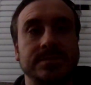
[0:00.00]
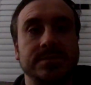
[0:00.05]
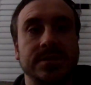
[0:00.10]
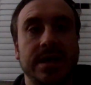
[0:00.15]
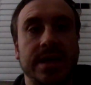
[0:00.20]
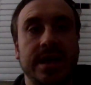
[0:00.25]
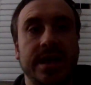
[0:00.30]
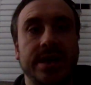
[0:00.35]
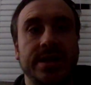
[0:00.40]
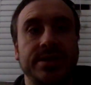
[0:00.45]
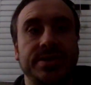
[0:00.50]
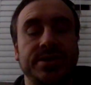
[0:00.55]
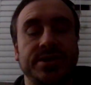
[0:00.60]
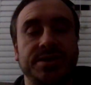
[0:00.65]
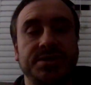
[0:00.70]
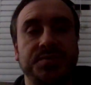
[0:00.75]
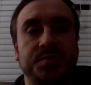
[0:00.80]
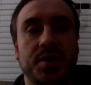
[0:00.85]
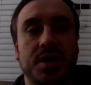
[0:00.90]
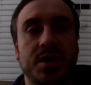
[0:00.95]
and
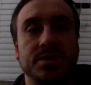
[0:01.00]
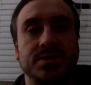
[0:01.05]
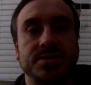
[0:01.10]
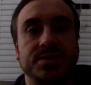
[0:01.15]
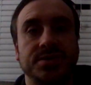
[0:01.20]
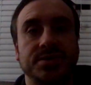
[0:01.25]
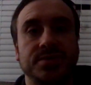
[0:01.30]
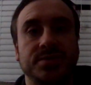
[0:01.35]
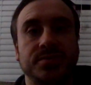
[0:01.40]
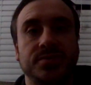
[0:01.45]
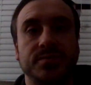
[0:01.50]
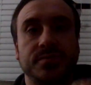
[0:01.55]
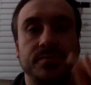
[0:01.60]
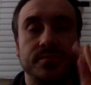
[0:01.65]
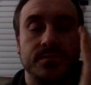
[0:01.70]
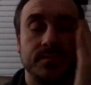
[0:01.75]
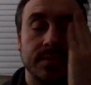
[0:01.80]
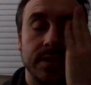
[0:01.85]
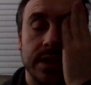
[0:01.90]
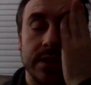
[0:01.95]
Tishpak, too.
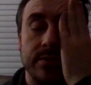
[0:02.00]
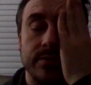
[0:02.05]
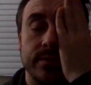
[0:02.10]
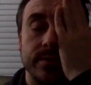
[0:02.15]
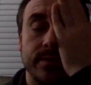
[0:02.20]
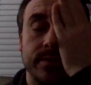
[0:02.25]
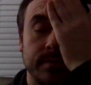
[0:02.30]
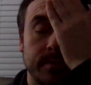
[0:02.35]
I'm